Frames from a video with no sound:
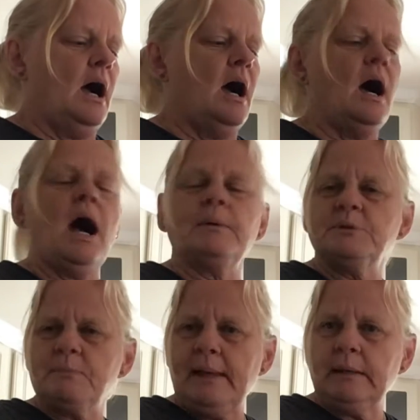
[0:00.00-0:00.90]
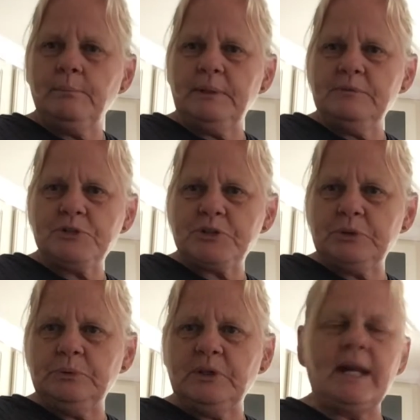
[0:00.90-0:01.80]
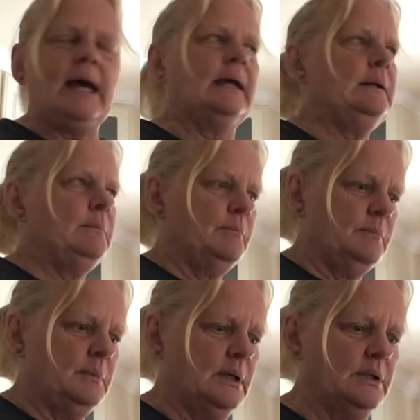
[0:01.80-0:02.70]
I was making beef stew today in the